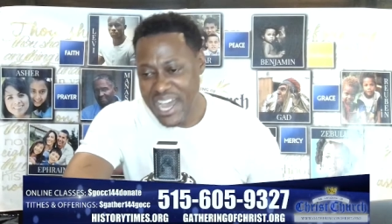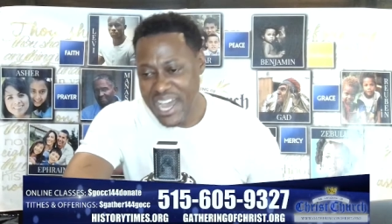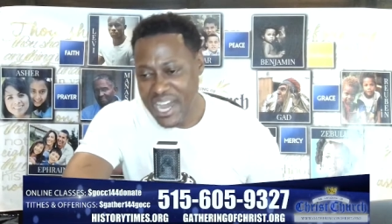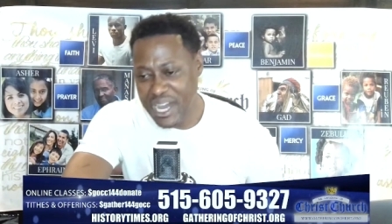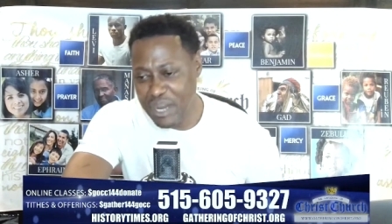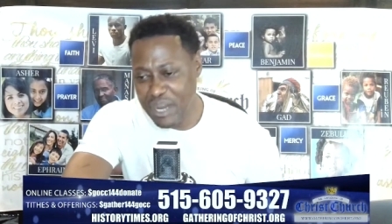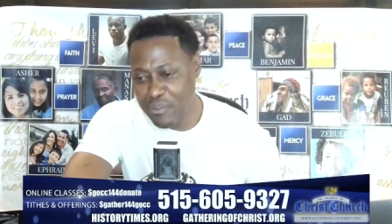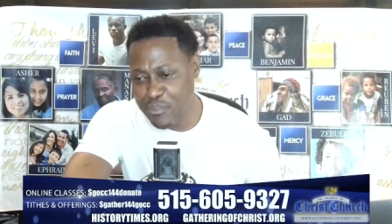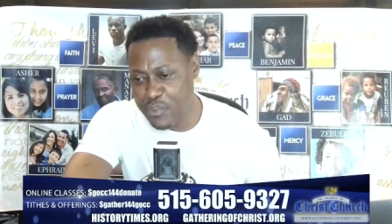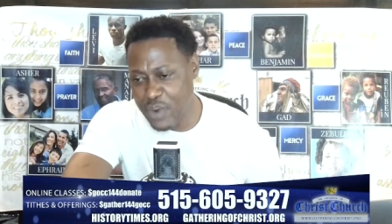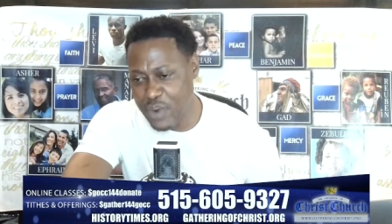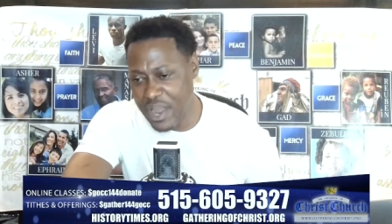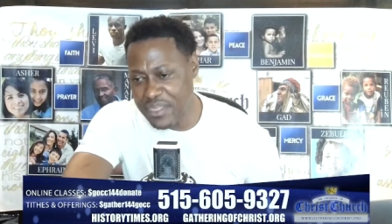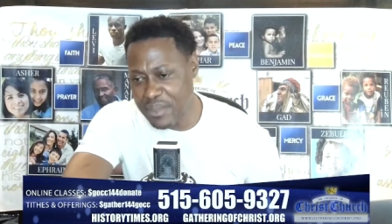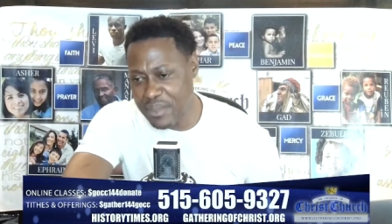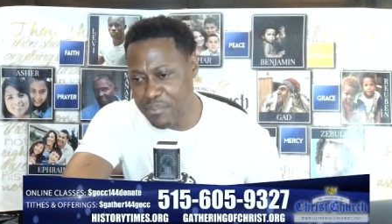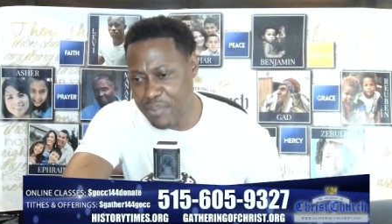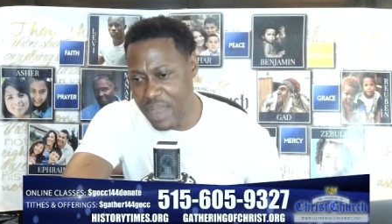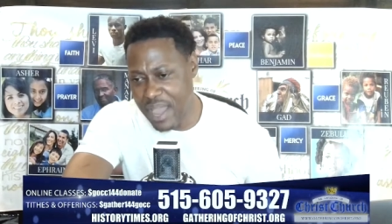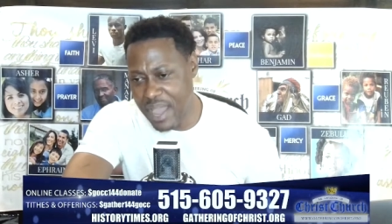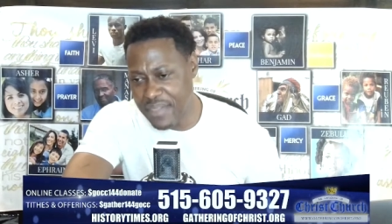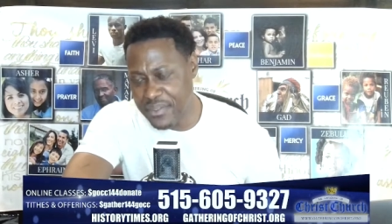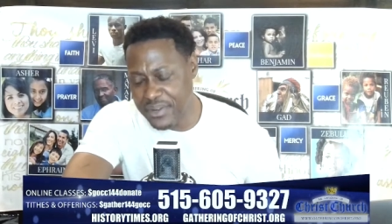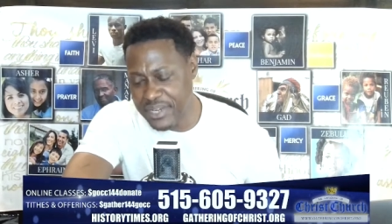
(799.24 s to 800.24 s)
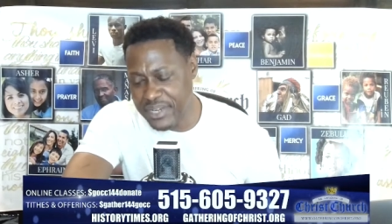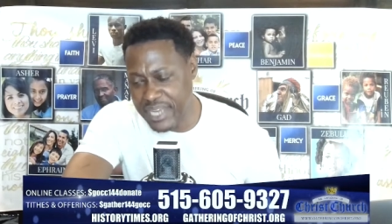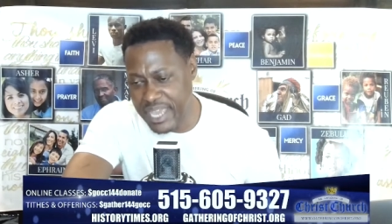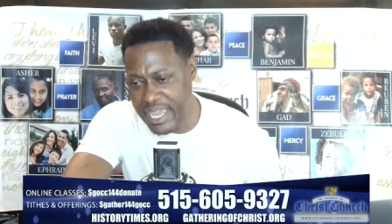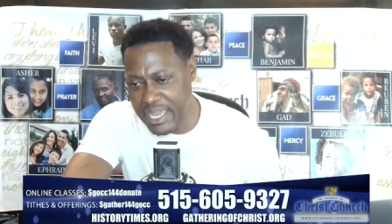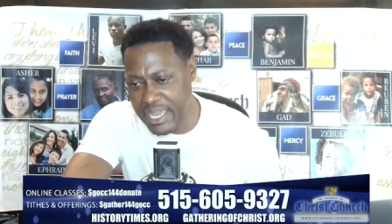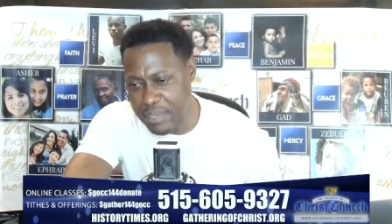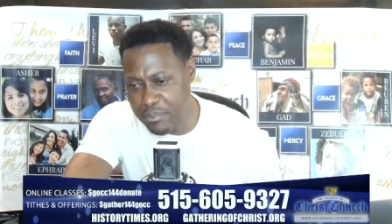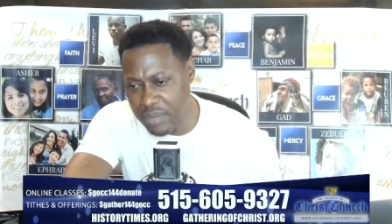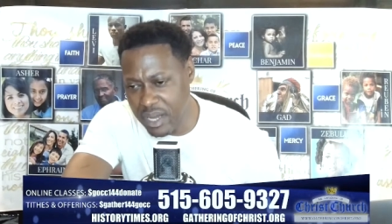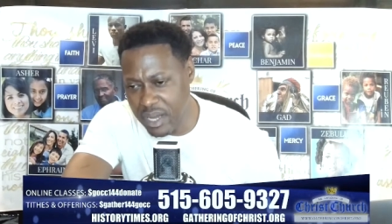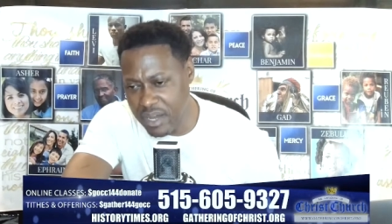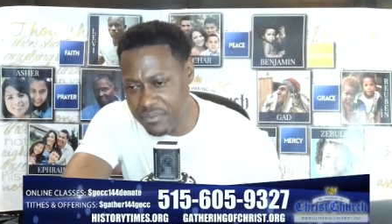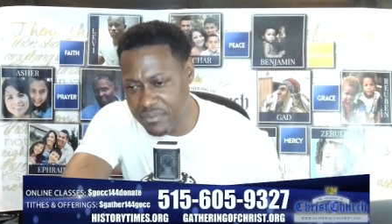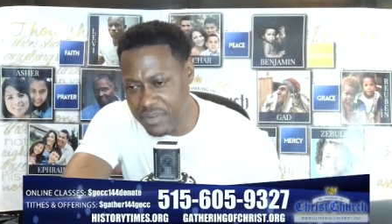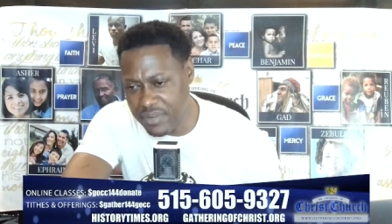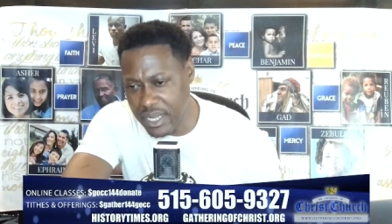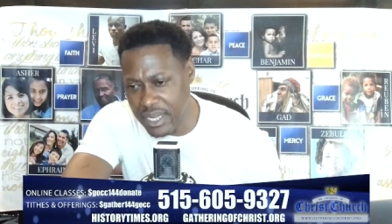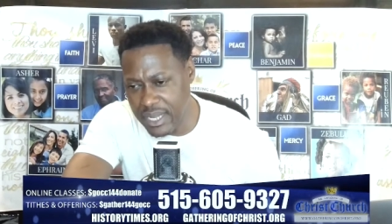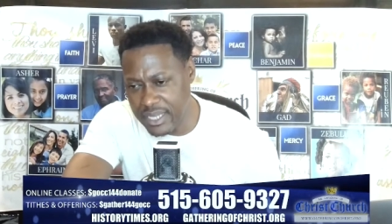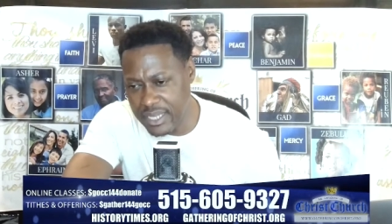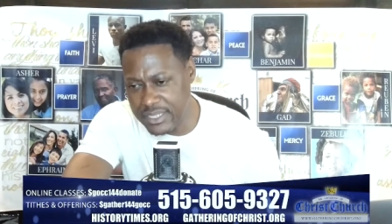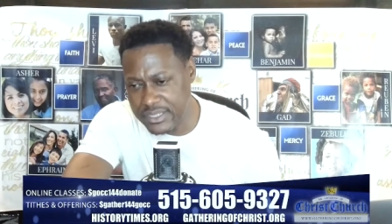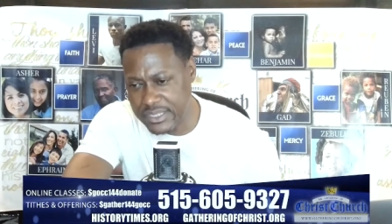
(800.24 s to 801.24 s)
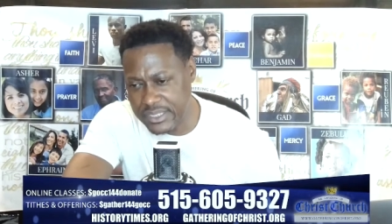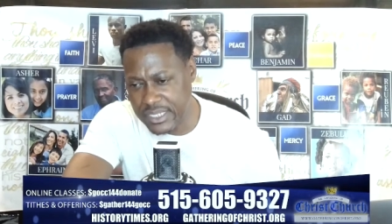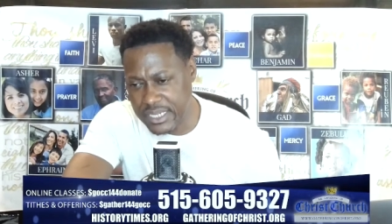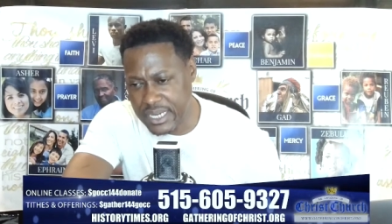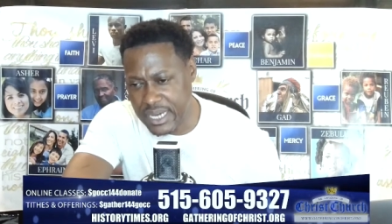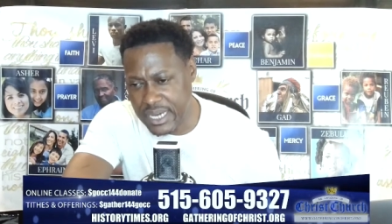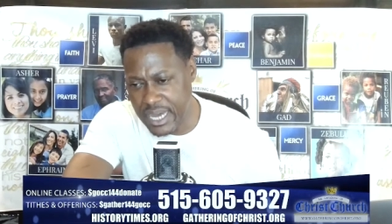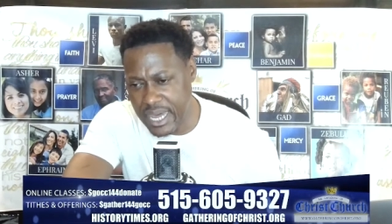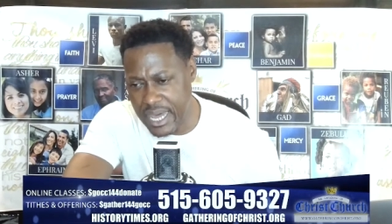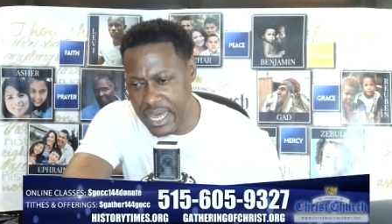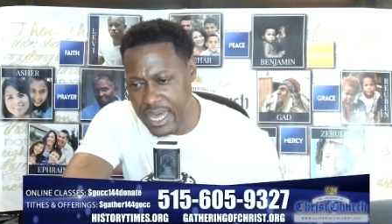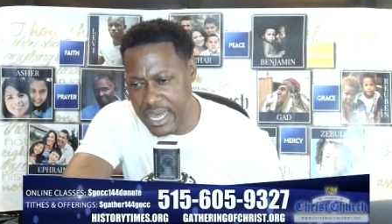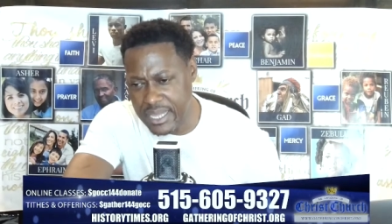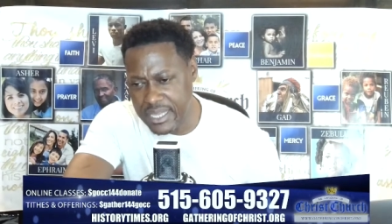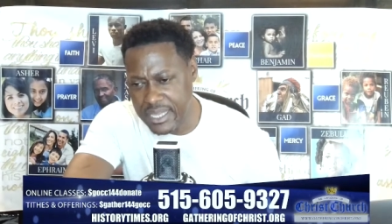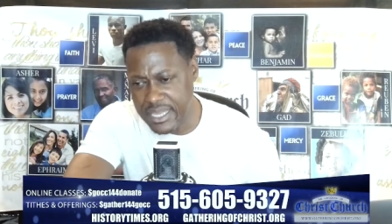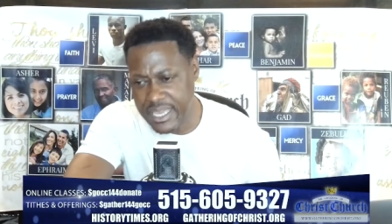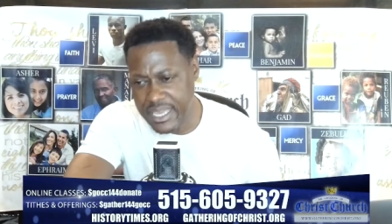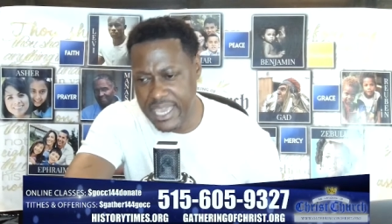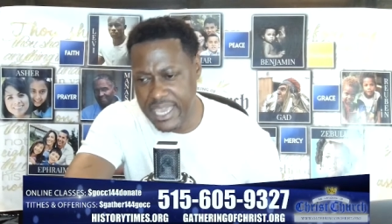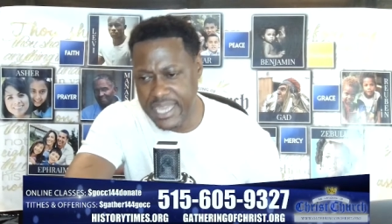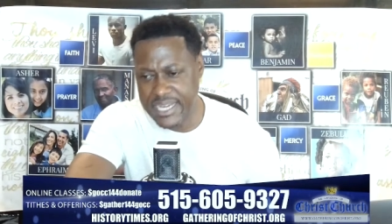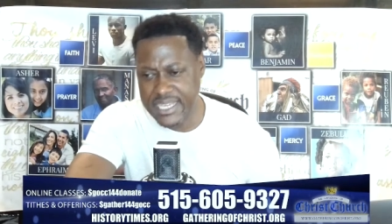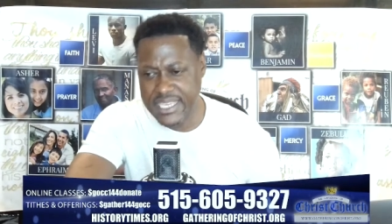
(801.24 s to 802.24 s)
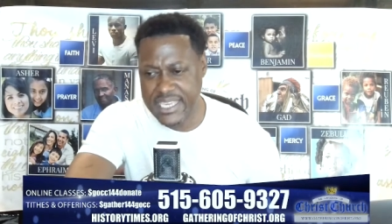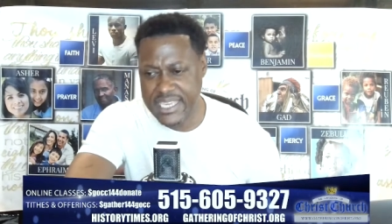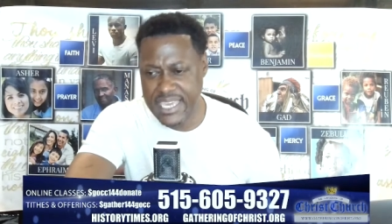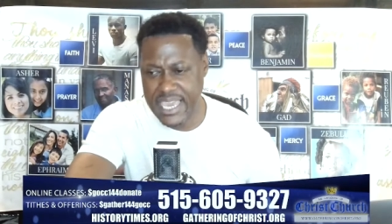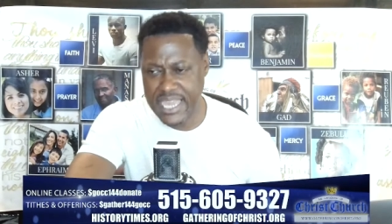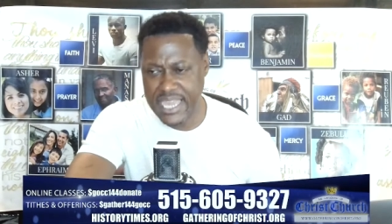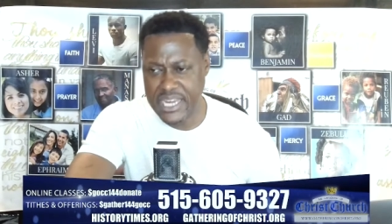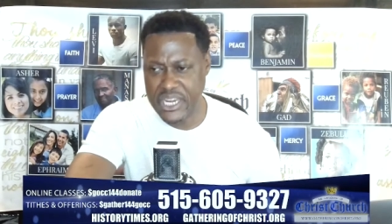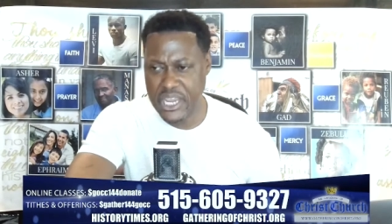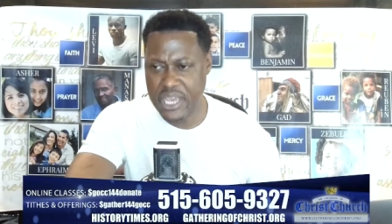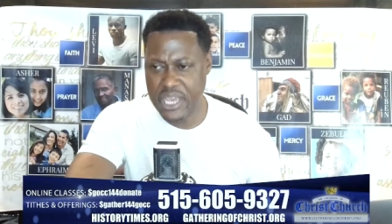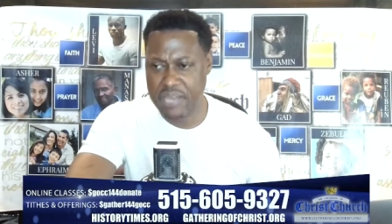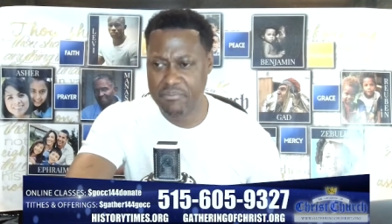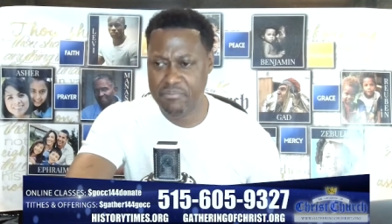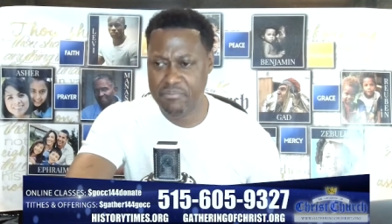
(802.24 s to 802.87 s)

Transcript: a brother by the name of uh, Zakar and Kenya.